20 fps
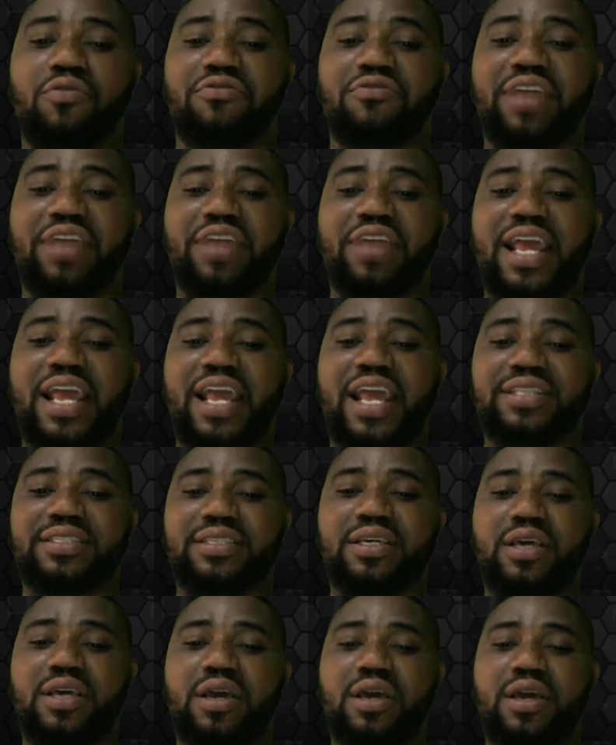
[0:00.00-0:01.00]

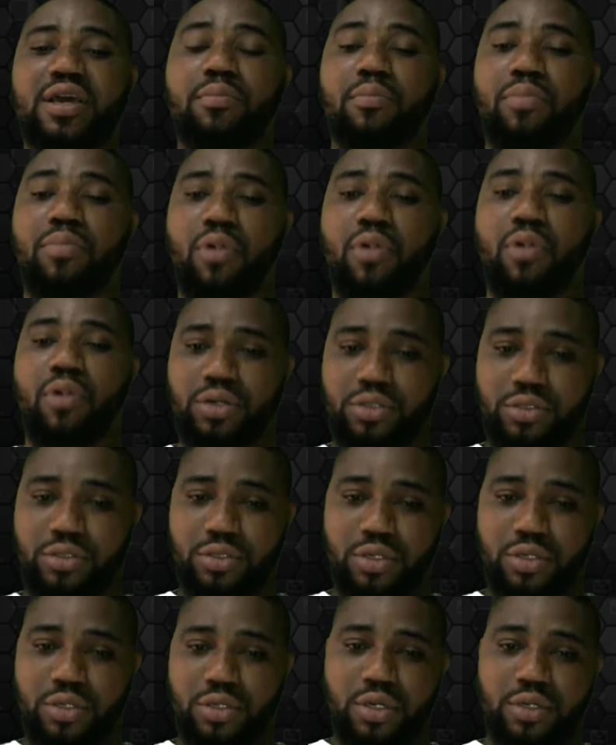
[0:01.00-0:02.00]
covalent bond.
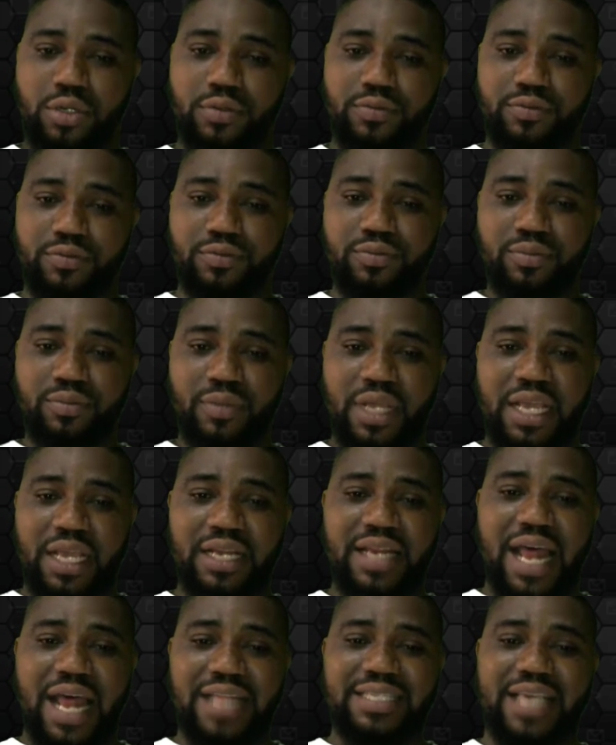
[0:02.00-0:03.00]

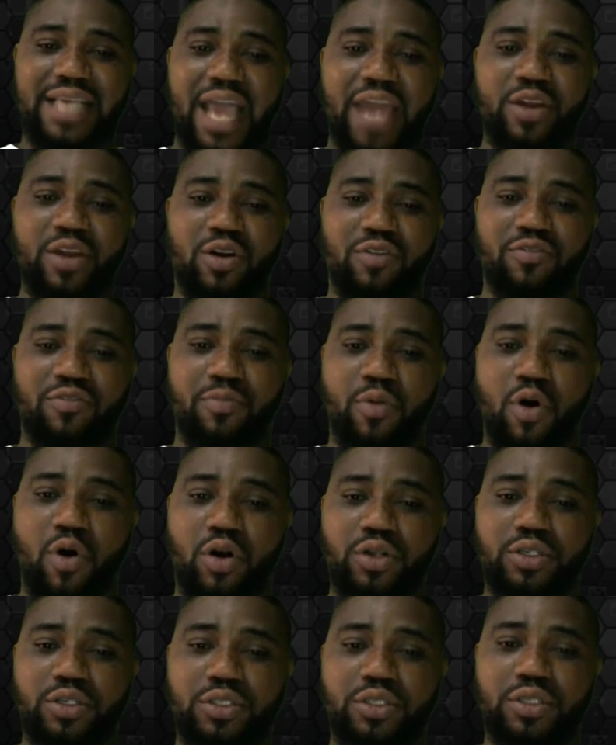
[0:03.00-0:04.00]
In that kind of
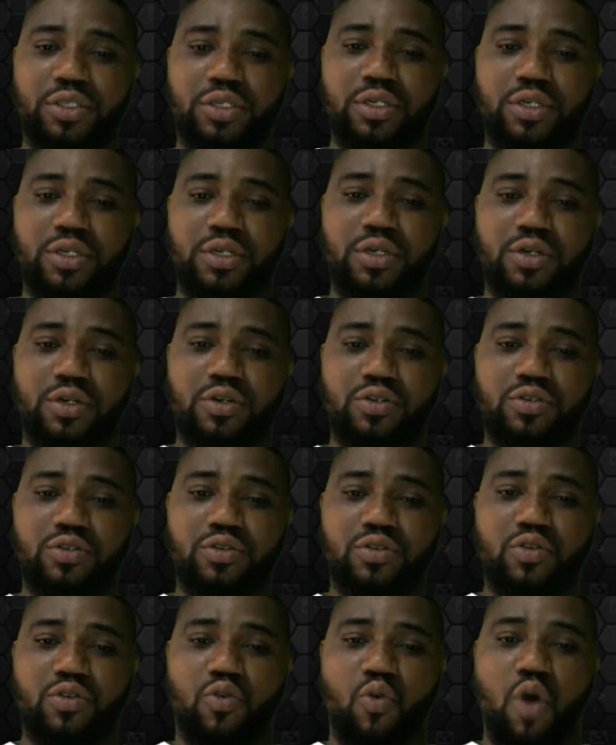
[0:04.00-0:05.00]
bond,
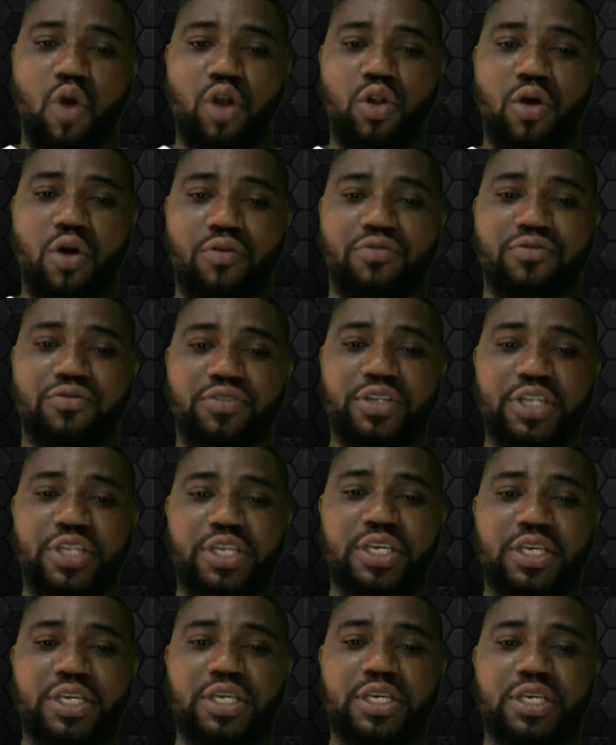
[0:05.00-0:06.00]
one of the,
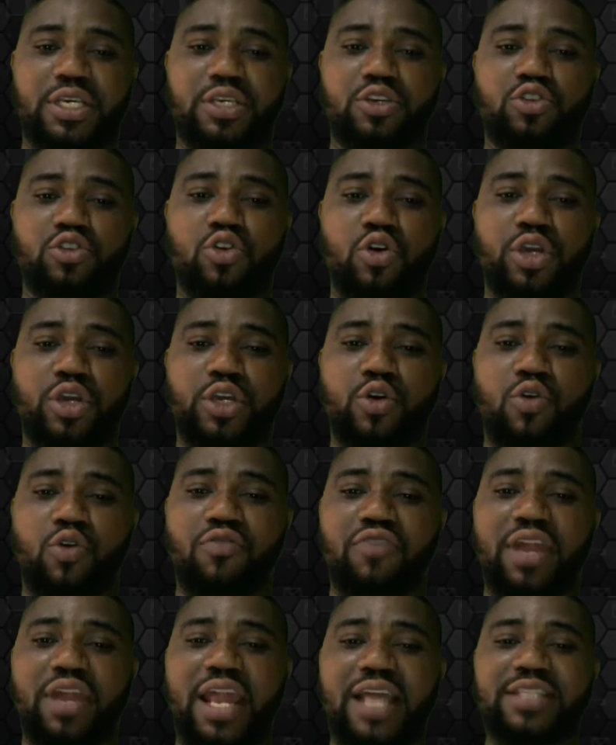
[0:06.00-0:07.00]
in
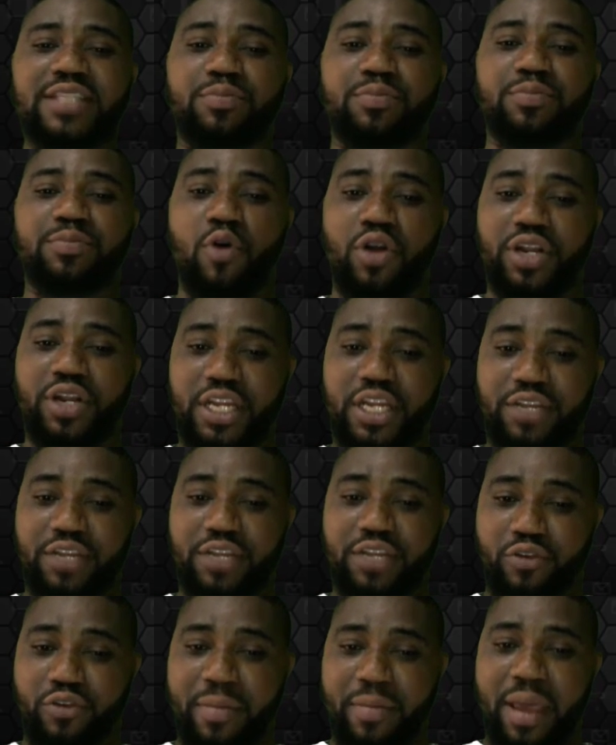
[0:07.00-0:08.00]
covalent bonding,
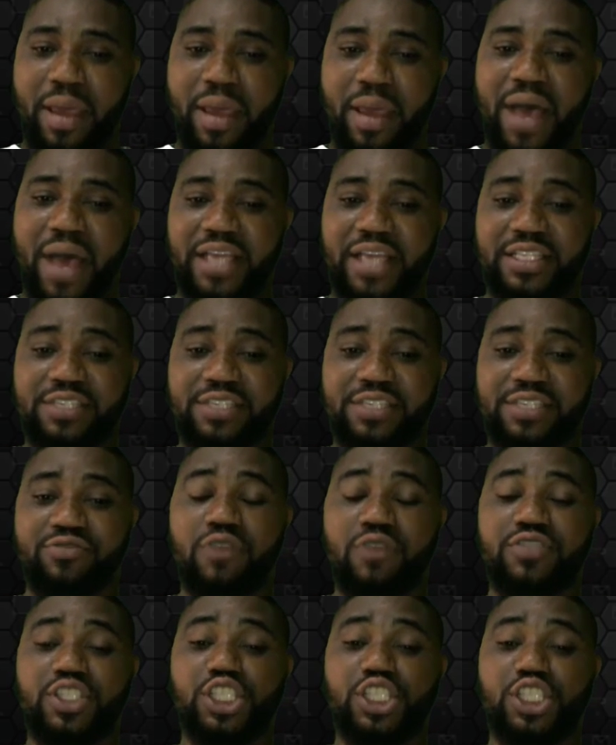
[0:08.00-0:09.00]
if you remember, it
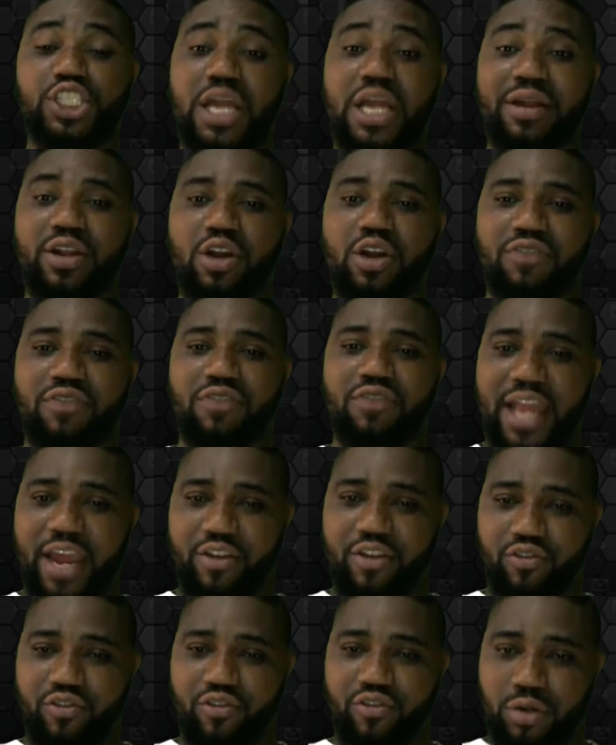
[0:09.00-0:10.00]
involves sharing of
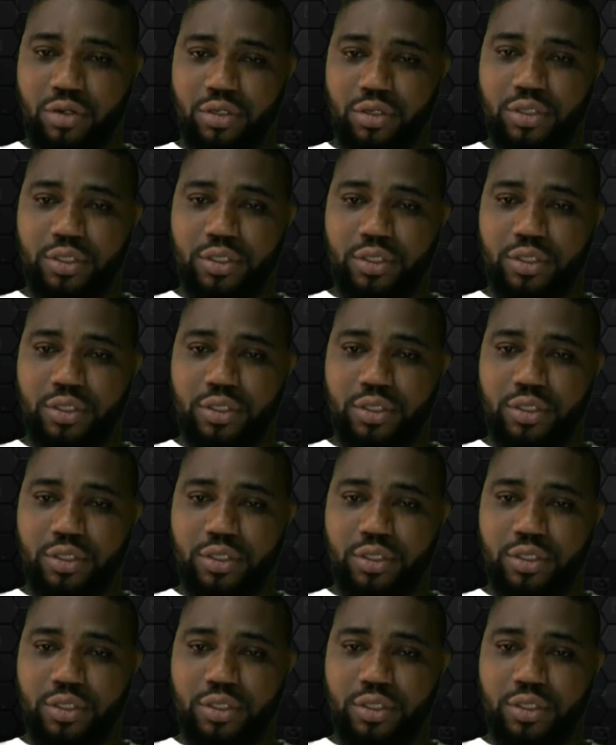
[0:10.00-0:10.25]
electron.